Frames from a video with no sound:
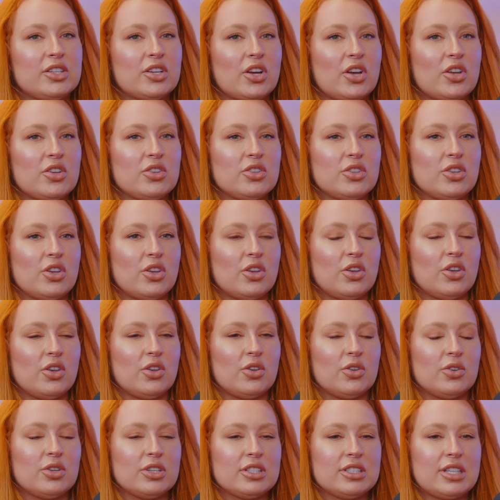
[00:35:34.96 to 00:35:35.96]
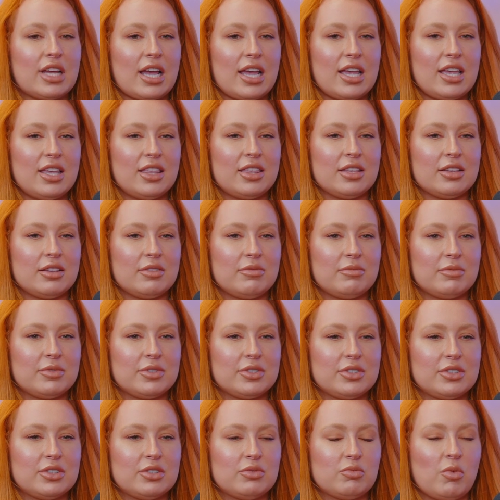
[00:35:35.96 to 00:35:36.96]
don't you take them
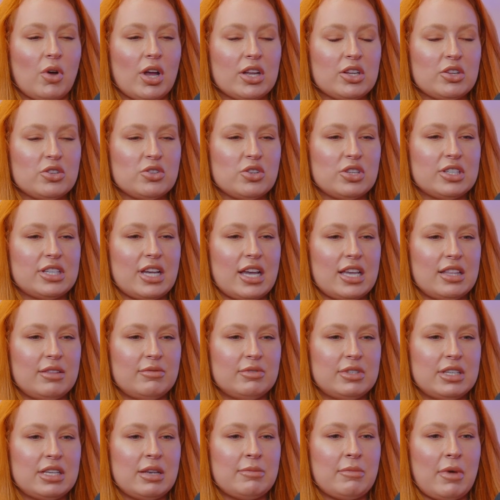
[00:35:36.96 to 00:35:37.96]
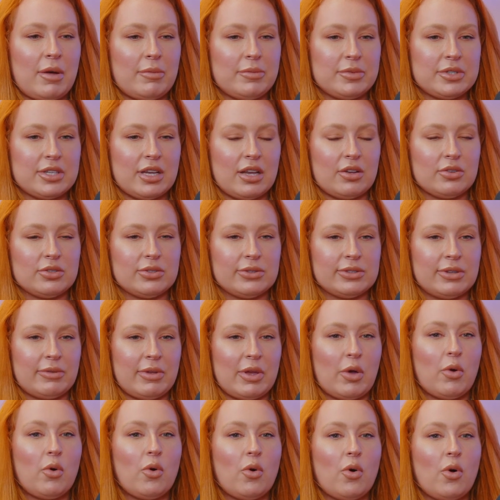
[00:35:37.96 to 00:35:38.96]
to your mum's house or
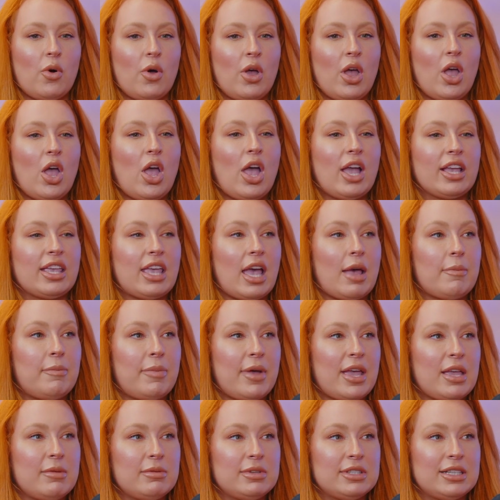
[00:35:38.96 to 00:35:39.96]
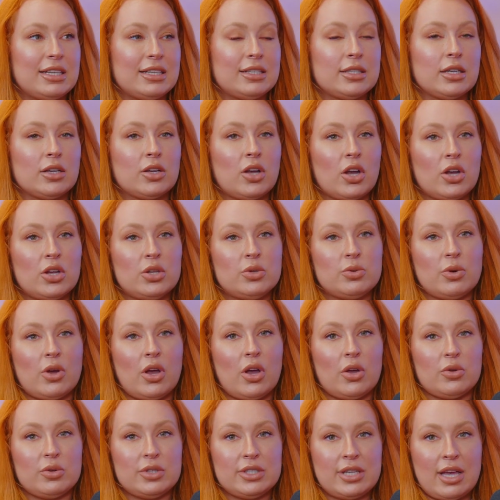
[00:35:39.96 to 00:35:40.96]
something, or get a babysitter, go to a
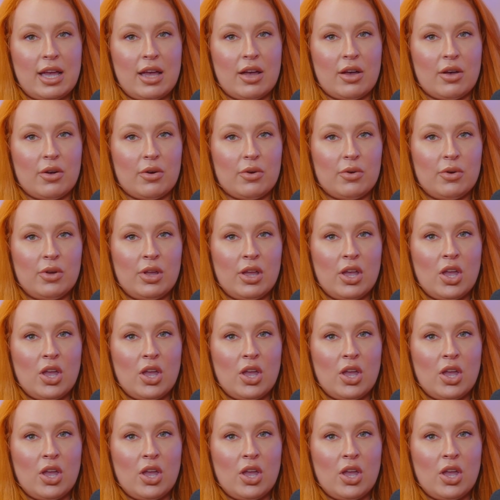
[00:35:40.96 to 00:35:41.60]
hotel,